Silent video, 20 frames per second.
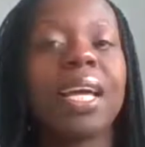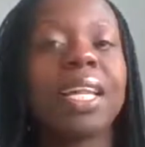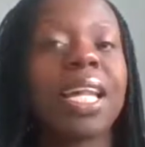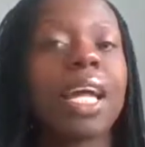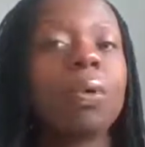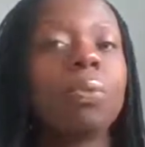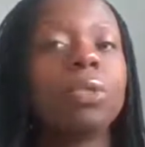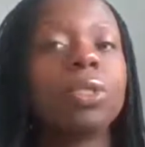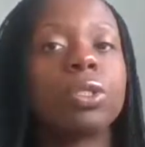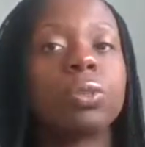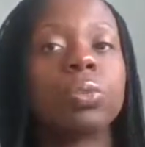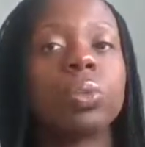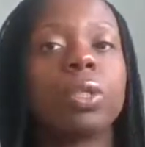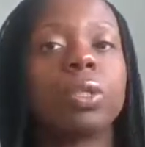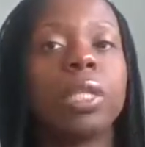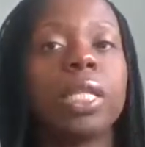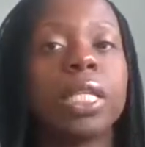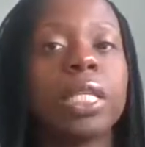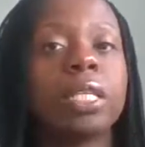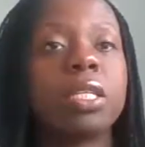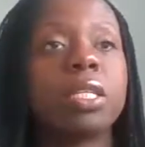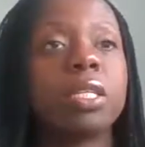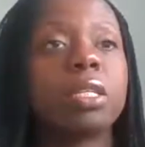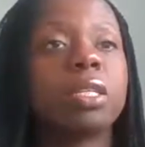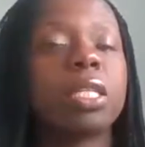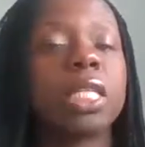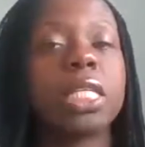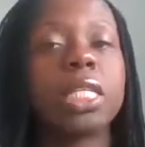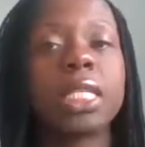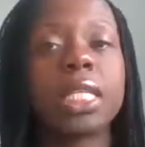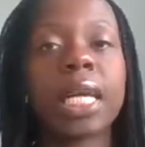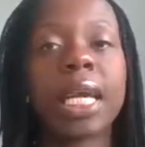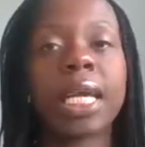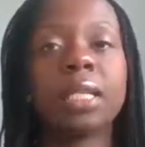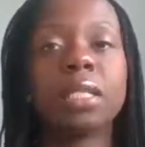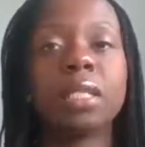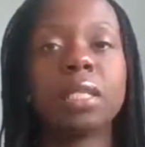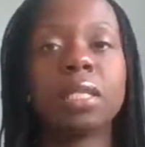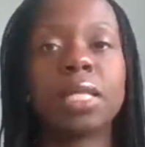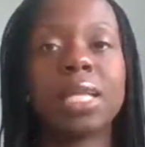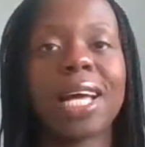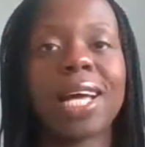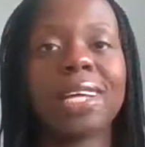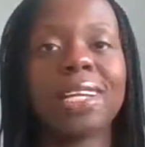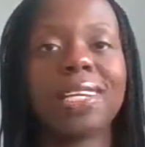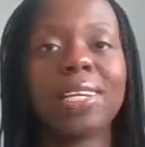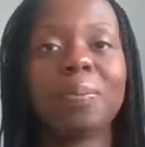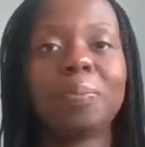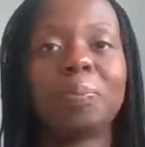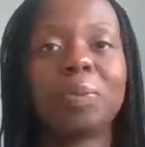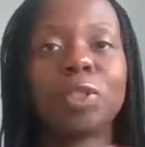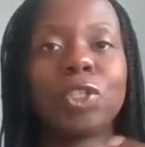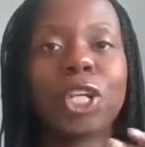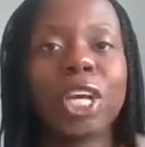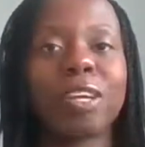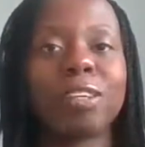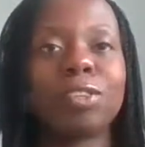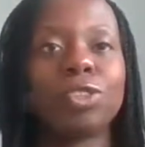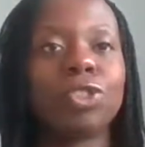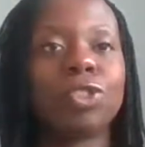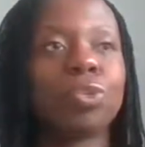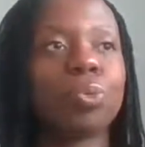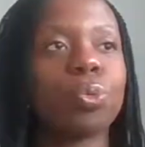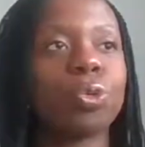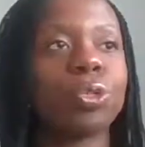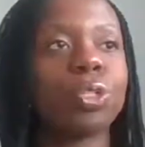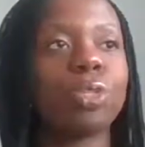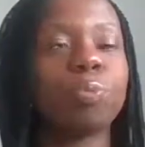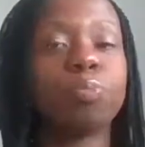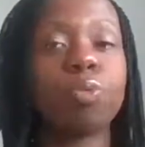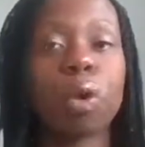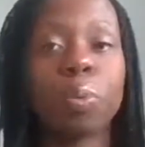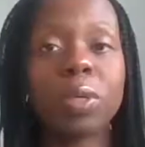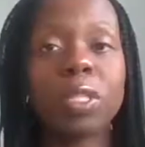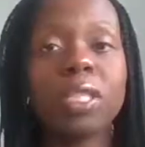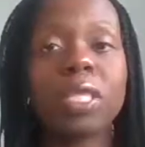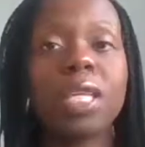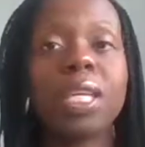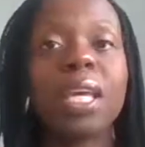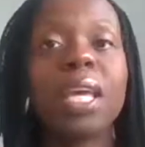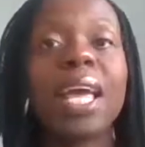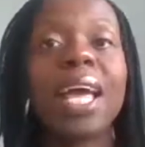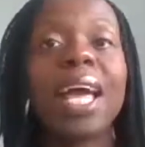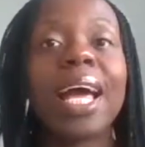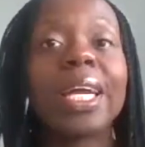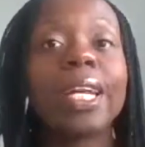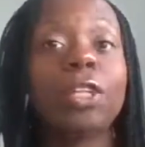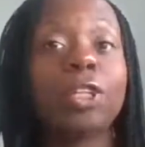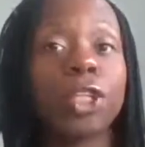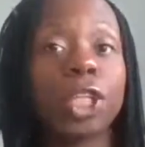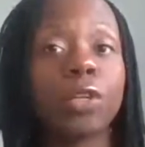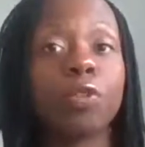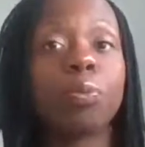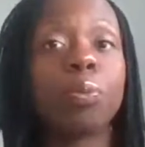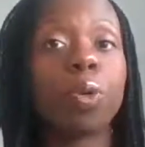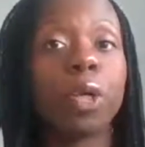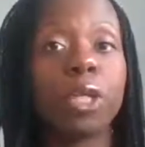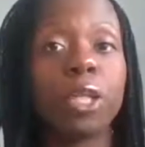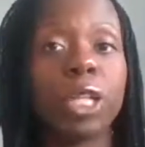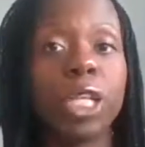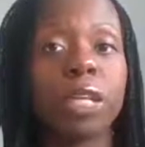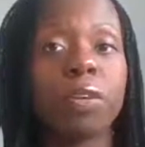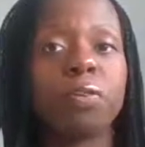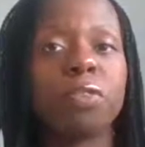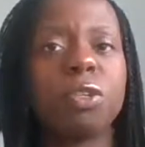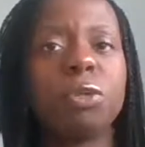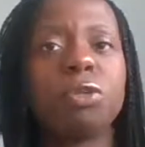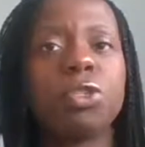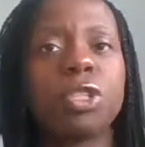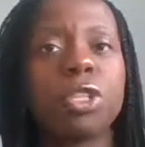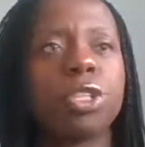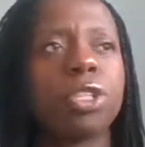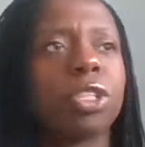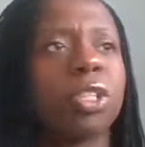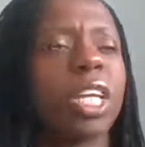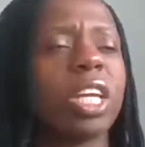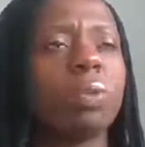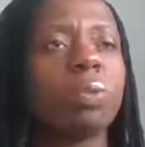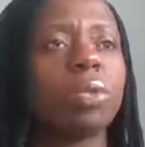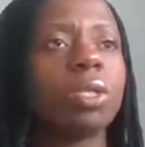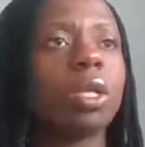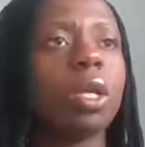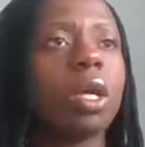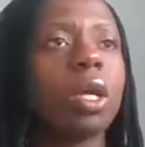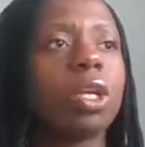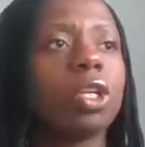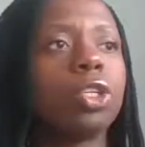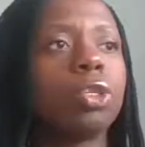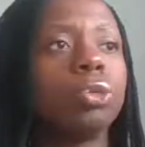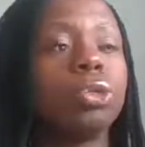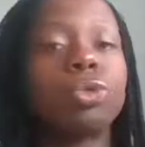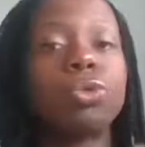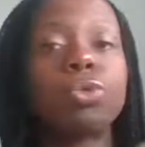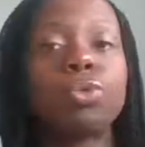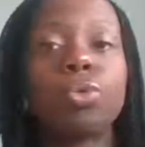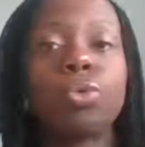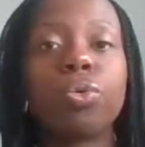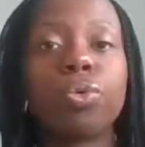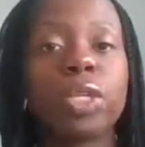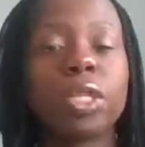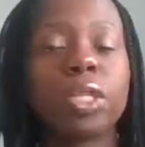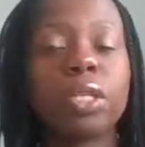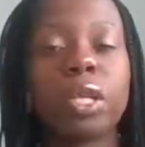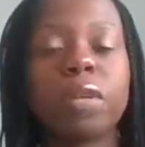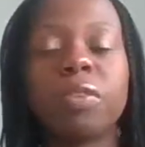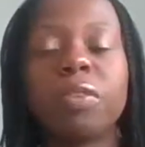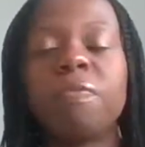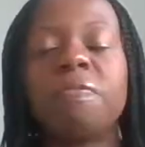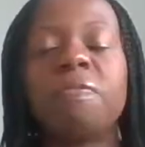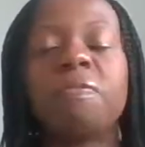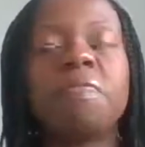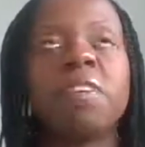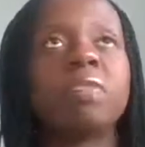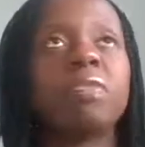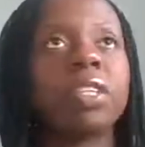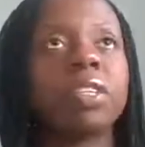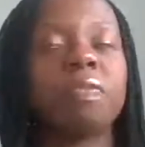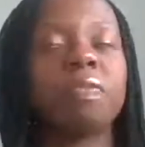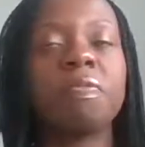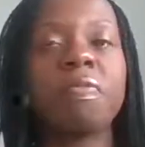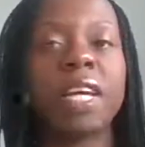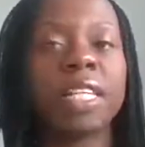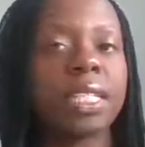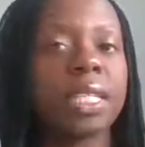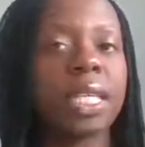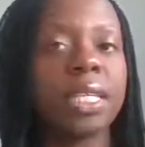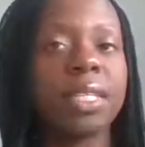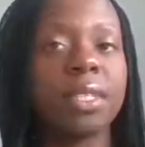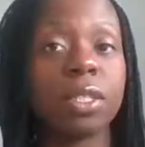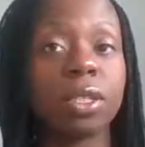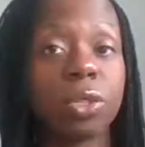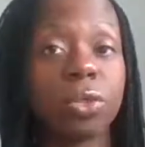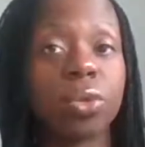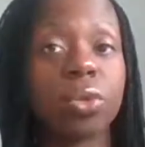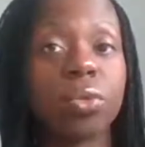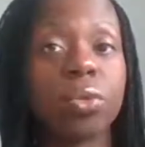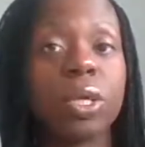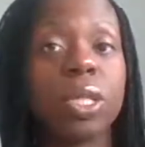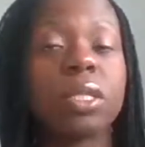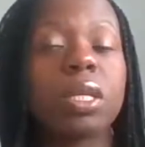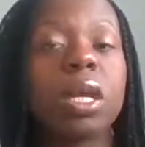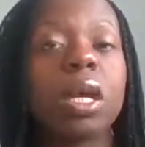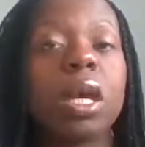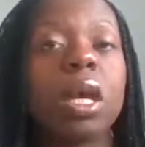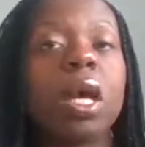And that was when leaders indicated that change was promising and achievable in the near future. So they would use stories, the vivid and fascinating stories.